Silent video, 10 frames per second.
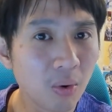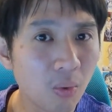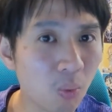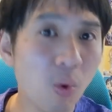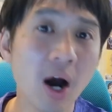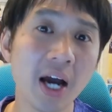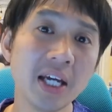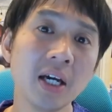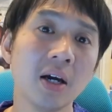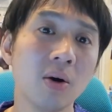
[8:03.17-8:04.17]

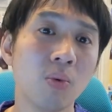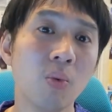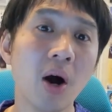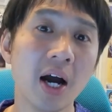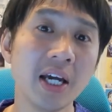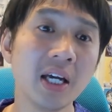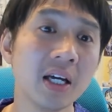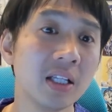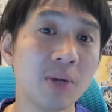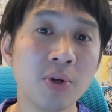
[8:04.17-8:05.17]
Why
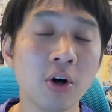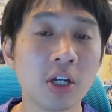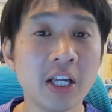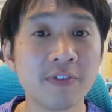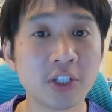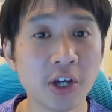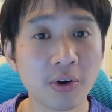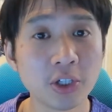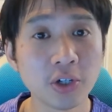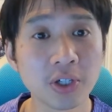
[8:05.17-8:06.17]
did we not leave
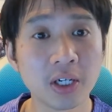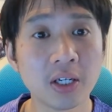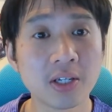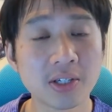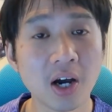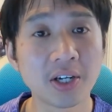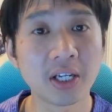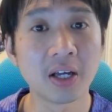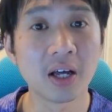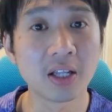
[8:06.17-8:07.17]
Diogo Jota
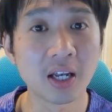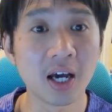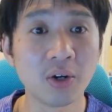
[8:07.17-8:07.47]
starting the line,